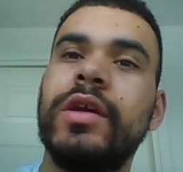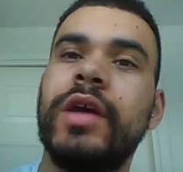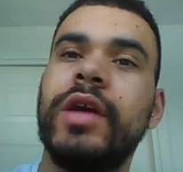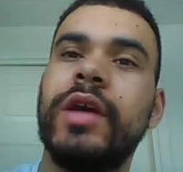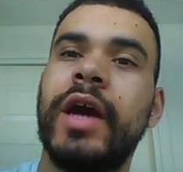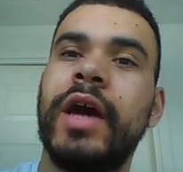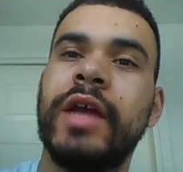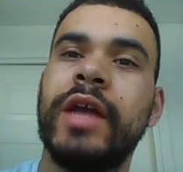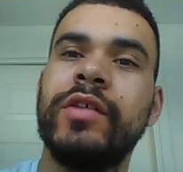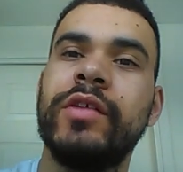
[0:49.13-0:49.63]

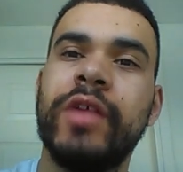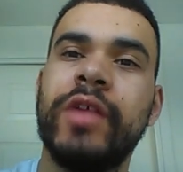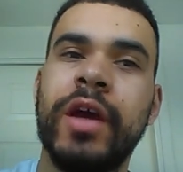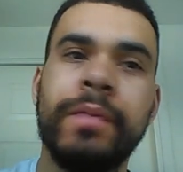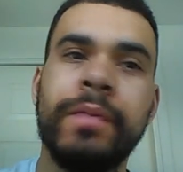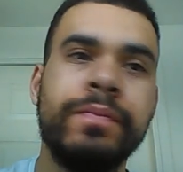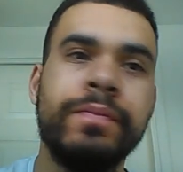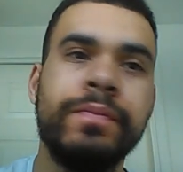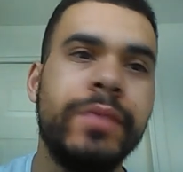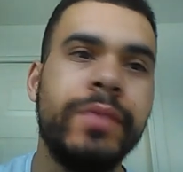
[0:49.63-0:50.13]

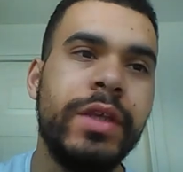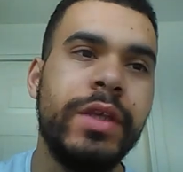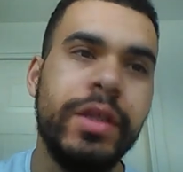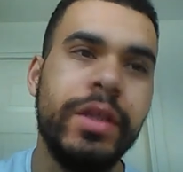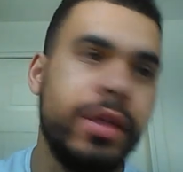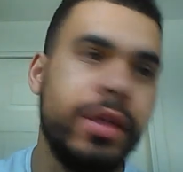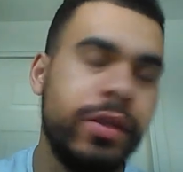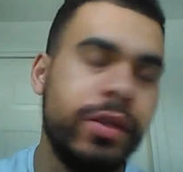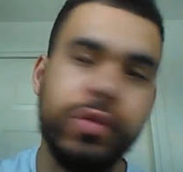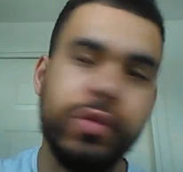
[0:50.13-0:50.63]
and
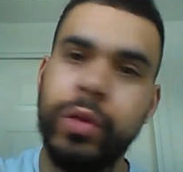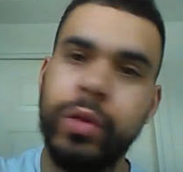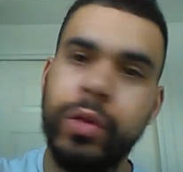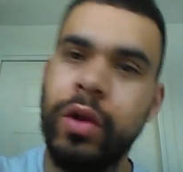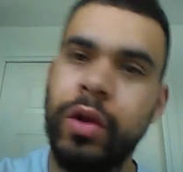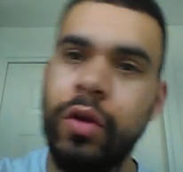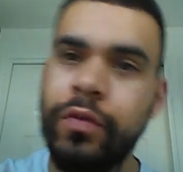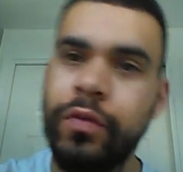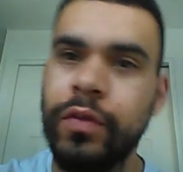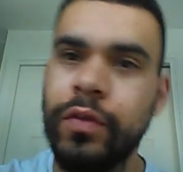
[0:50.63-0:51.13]
he's doing a
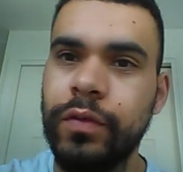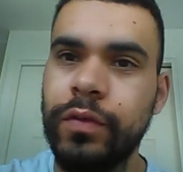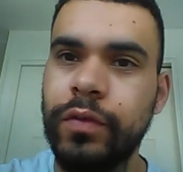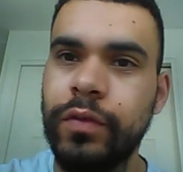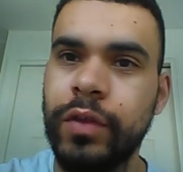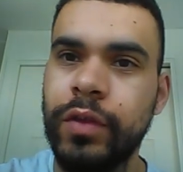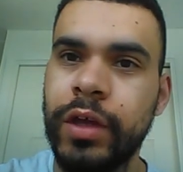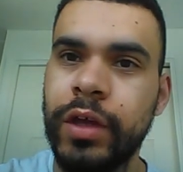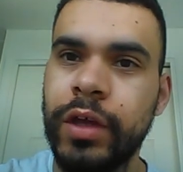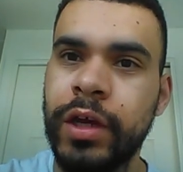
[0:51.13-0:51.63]
lot for
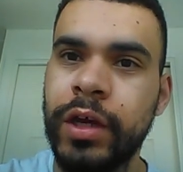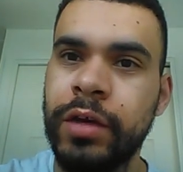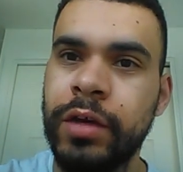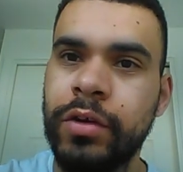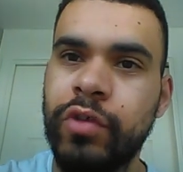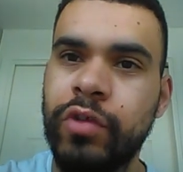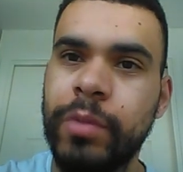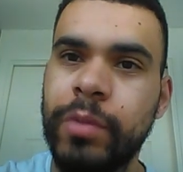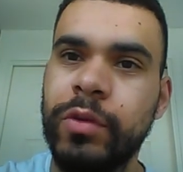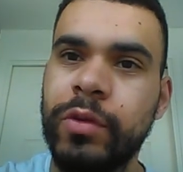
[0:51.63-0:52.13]
the
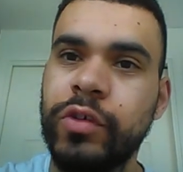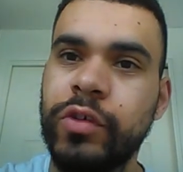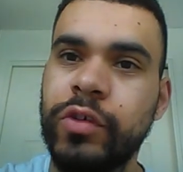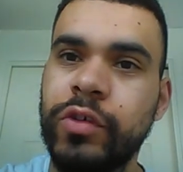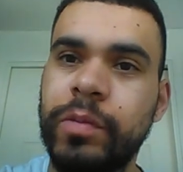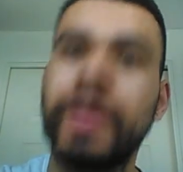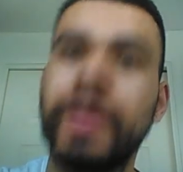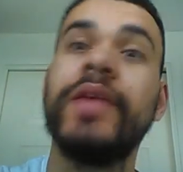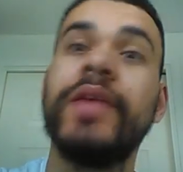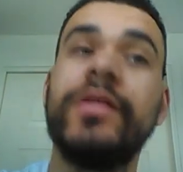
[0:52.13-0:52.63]
crypto
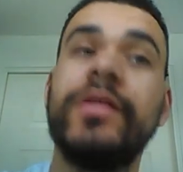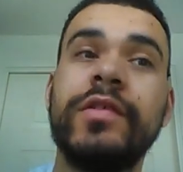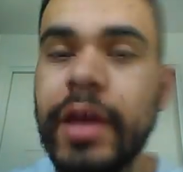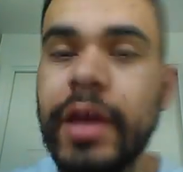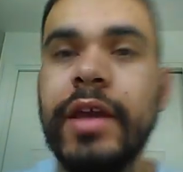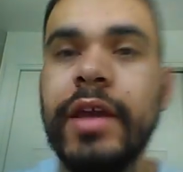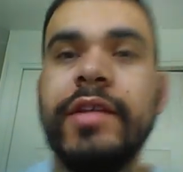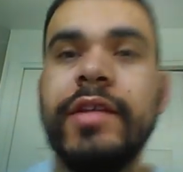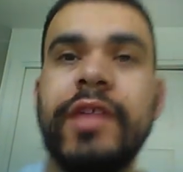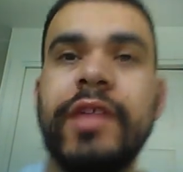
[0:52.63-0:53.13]
space.
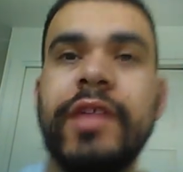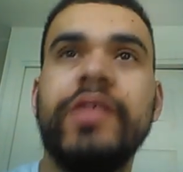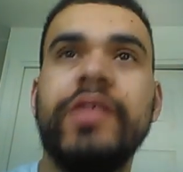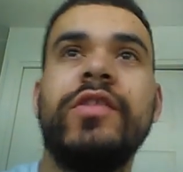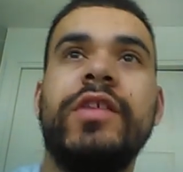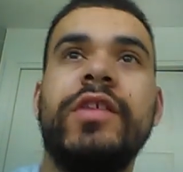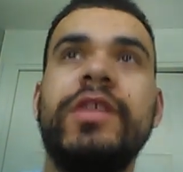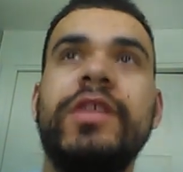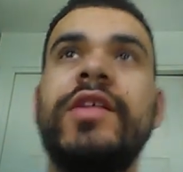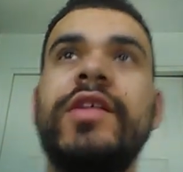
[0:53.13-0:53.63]
He
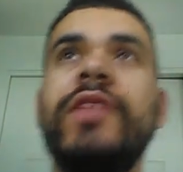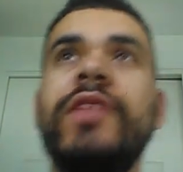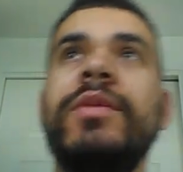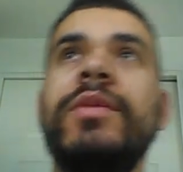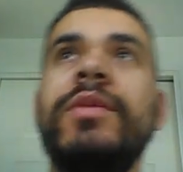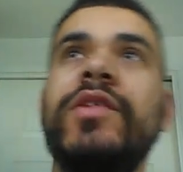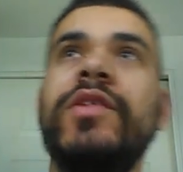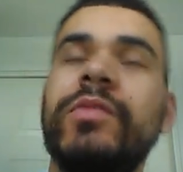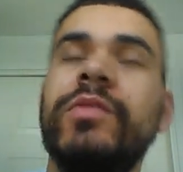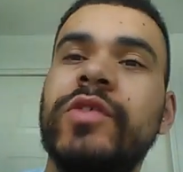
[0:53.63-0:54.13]
sent me
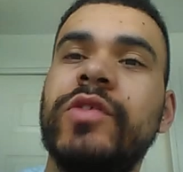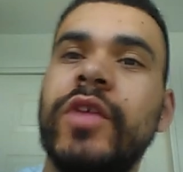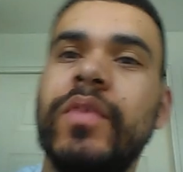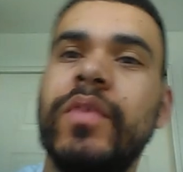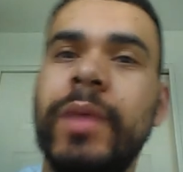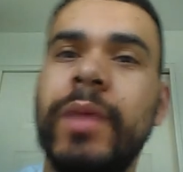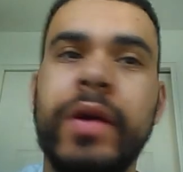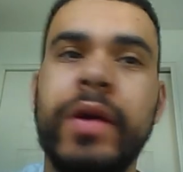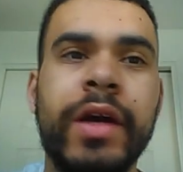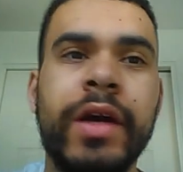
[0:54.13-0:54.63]
some stuff
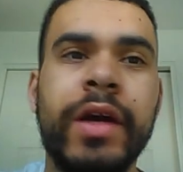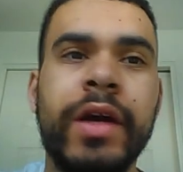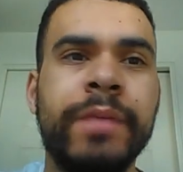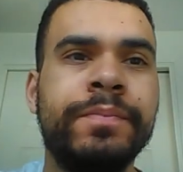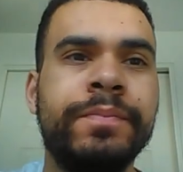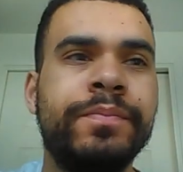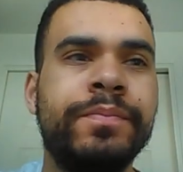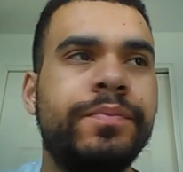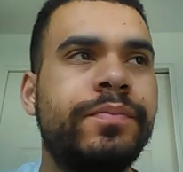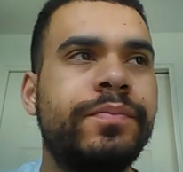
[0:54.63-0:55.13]
about
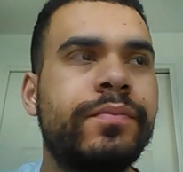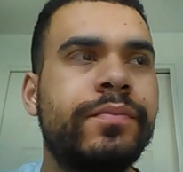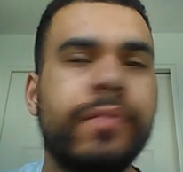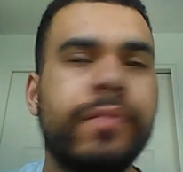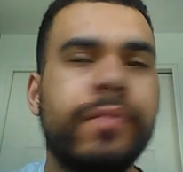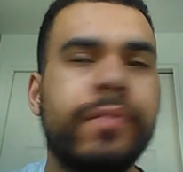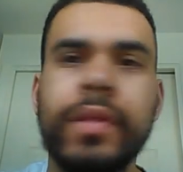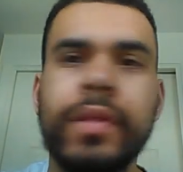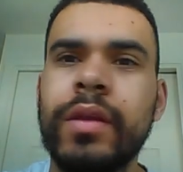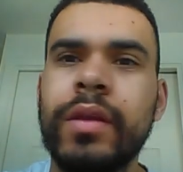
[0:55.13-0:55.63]

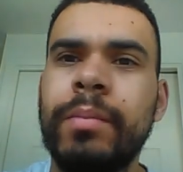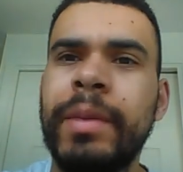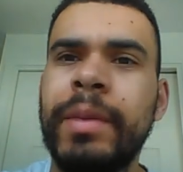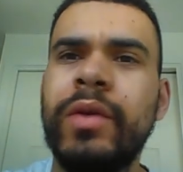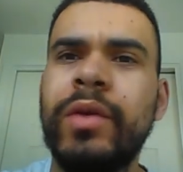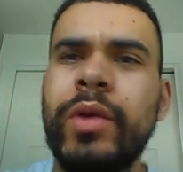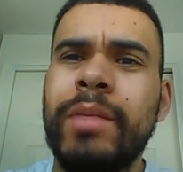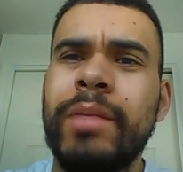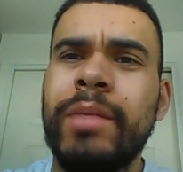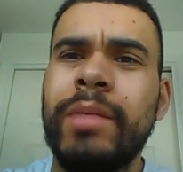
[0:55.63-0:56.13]

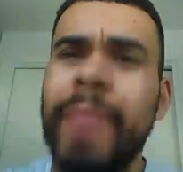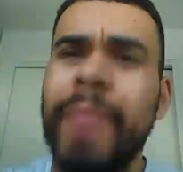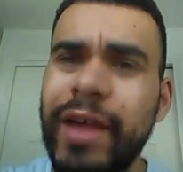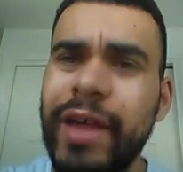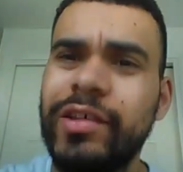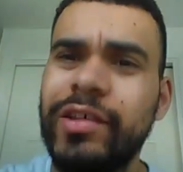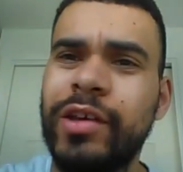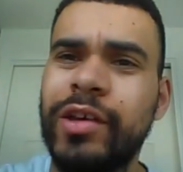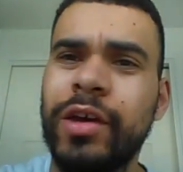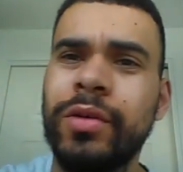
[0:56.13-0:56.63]
Bitcoin in
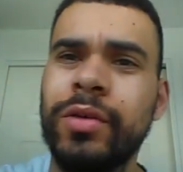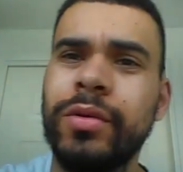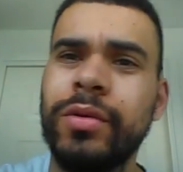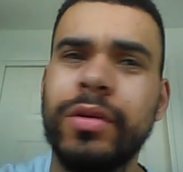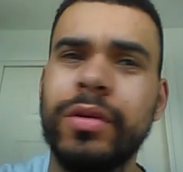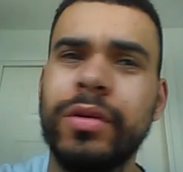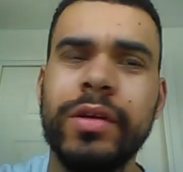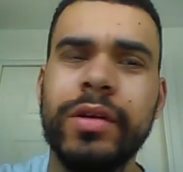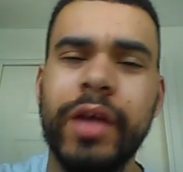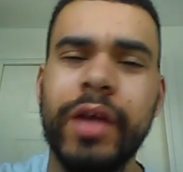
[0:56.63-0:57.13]
Mexico,
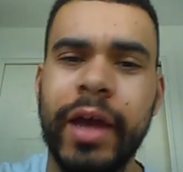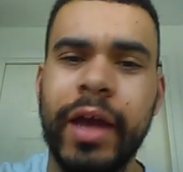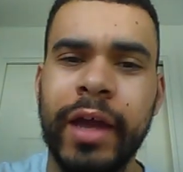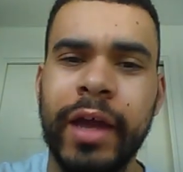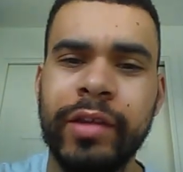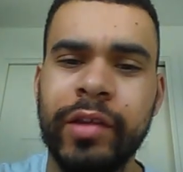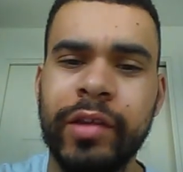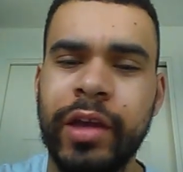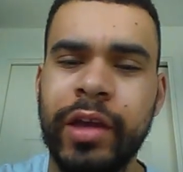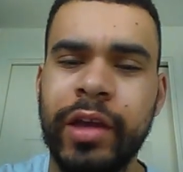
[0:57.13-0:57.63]

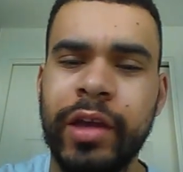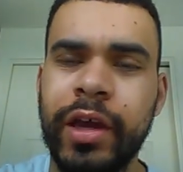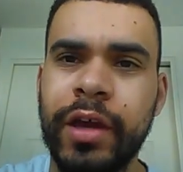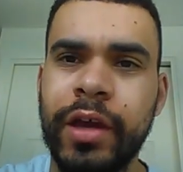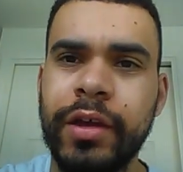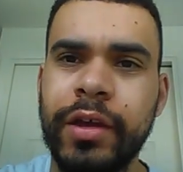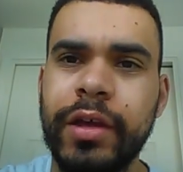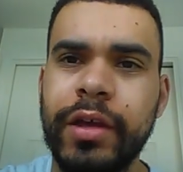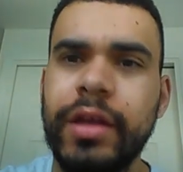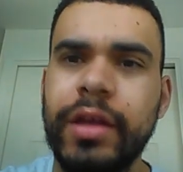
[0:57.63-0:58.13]
and
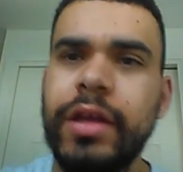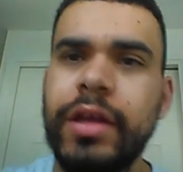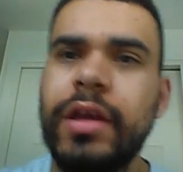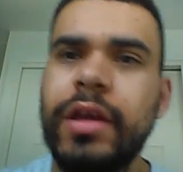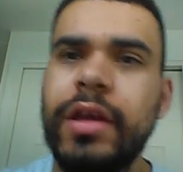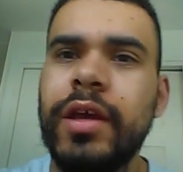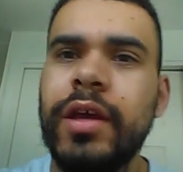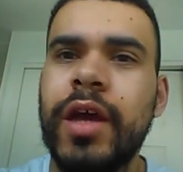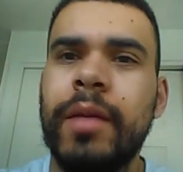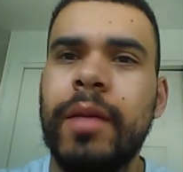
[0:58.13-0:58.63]

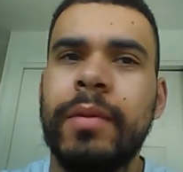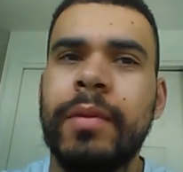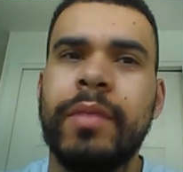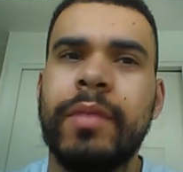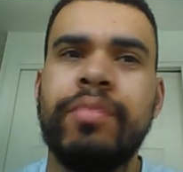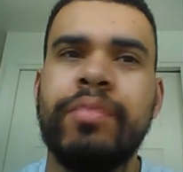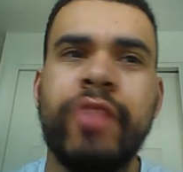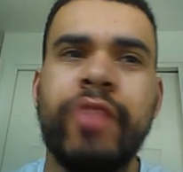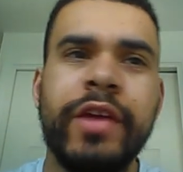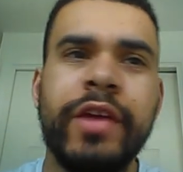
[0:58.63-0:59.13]
but the
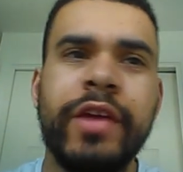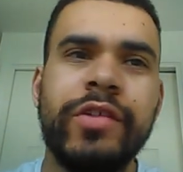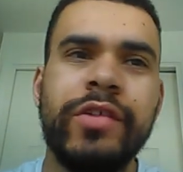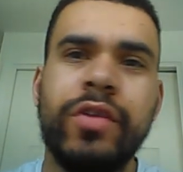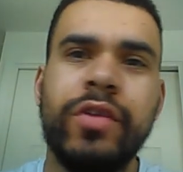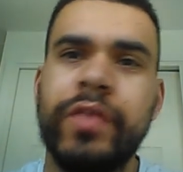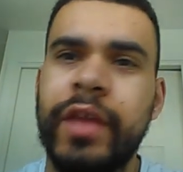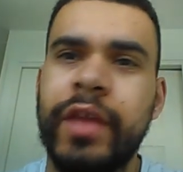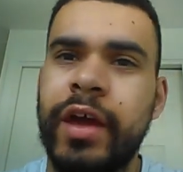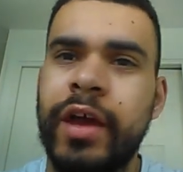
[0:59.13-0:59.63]
price
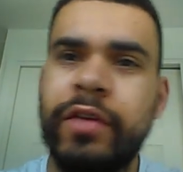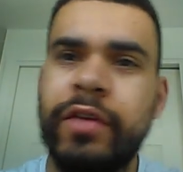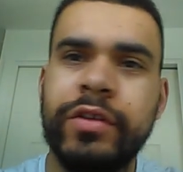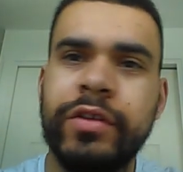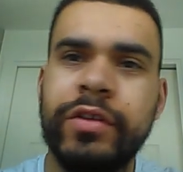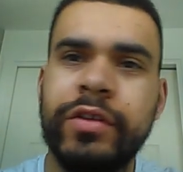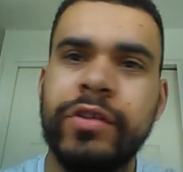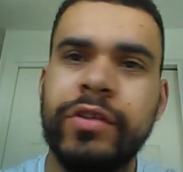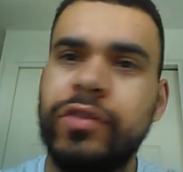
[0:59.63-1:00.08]
over there is